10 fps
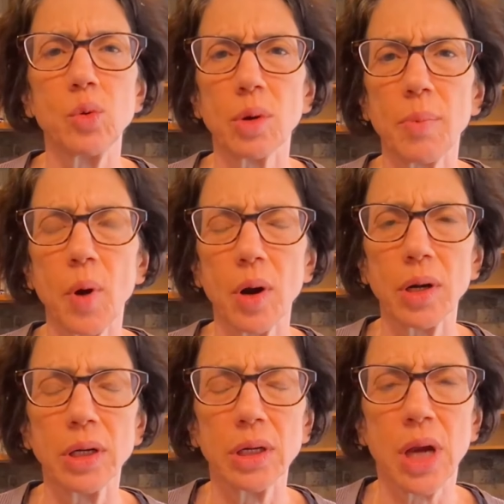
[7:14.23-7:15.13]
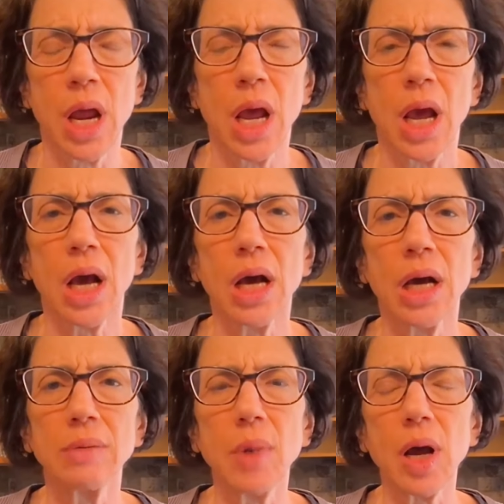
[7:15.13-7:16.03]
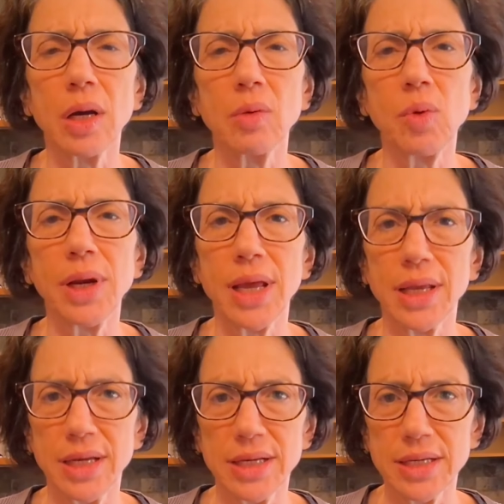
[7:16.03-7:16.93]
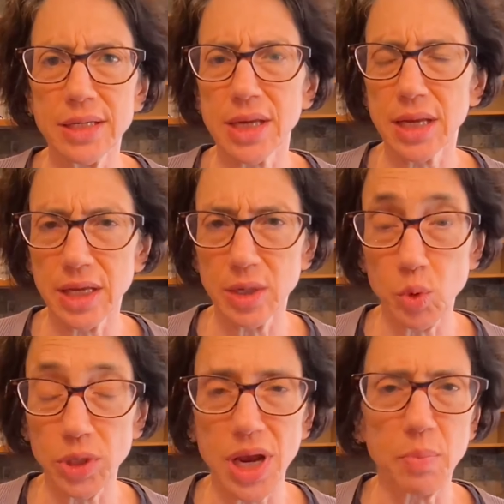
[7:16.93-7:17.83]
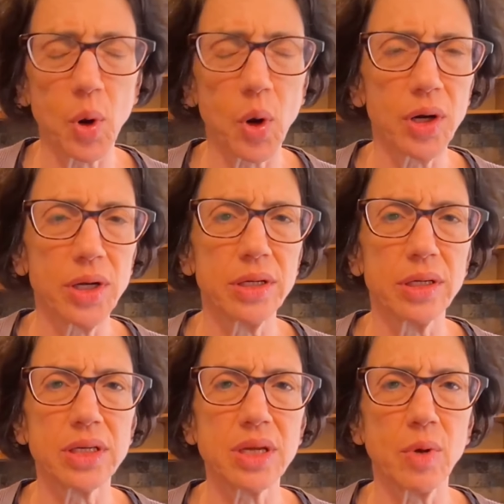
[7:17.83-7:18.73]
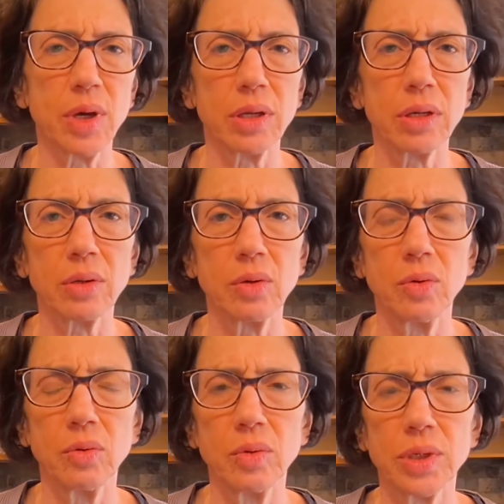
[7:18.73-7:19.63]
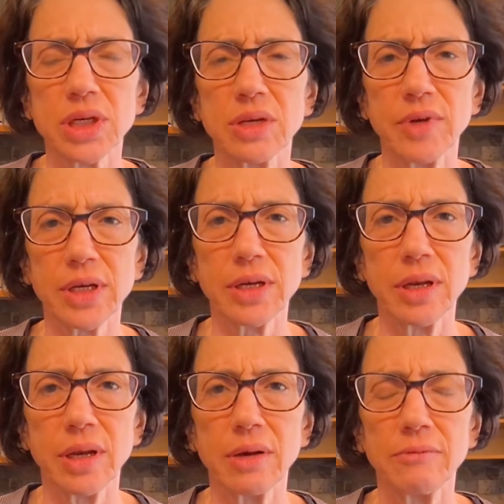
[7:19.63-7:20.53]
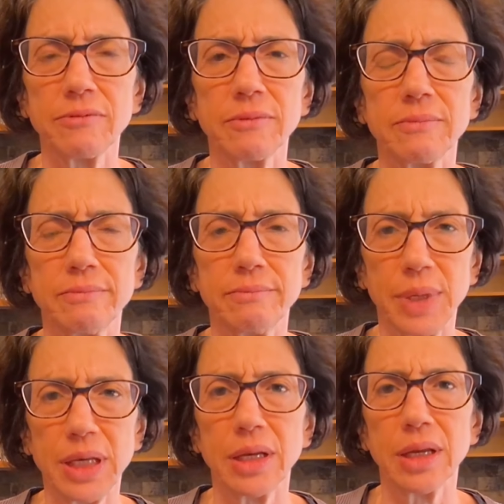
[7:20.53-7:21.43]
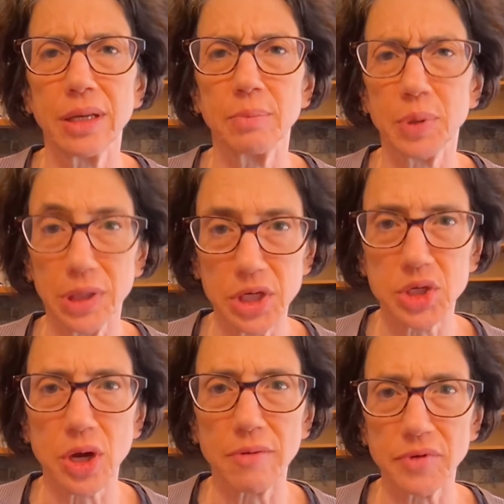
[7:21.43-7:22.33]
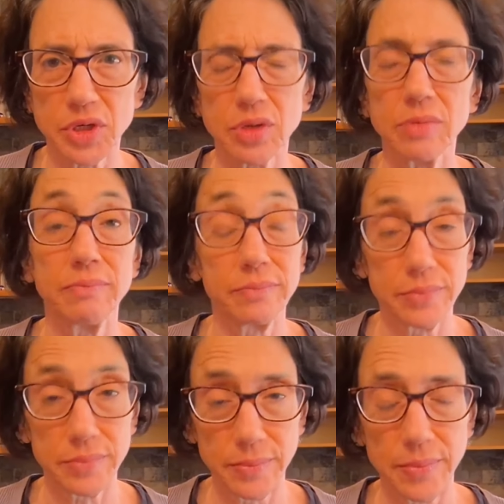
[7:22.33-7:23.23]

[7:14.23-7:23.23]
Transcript: who were pardoned. On one hand, he did say he would not pardon someone who was convicted of beating a police officer.